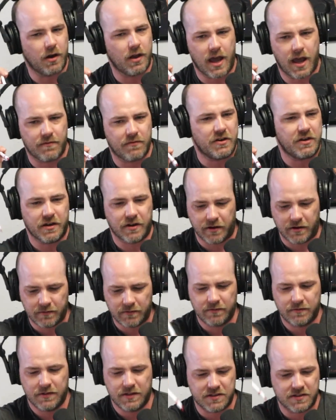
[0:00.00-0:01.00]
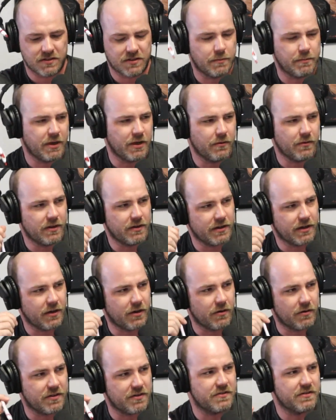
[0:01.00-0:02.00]
every year, this is the big one,
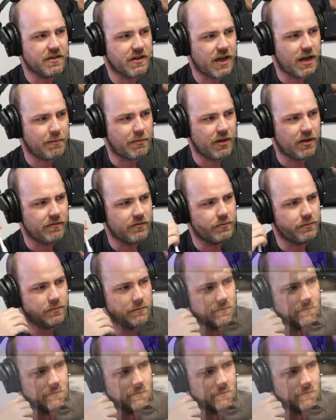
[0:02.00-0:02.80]
or this is a couple of them?